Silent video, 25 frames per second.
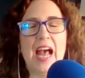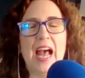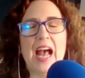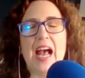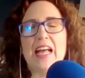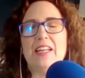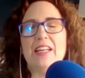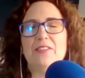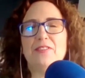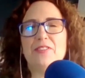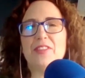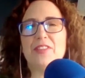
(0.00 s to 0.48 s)

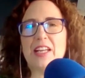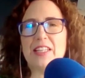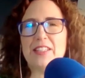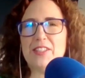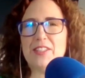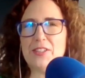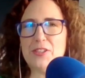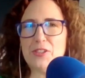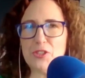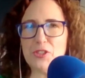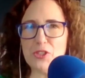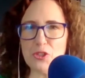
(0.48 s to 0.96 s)
And if
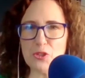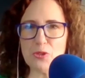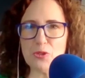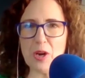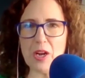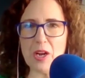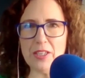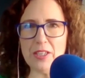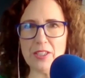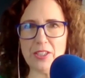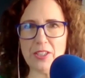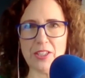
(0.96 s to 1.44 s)
that's a
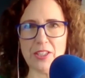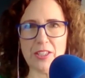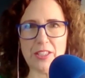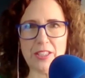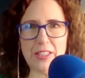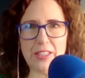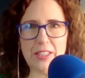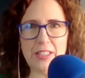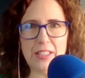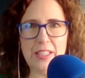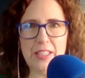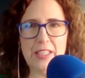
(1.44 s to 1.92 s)

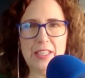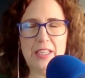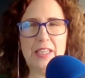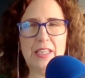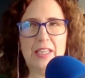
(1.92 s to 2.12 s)
struggle,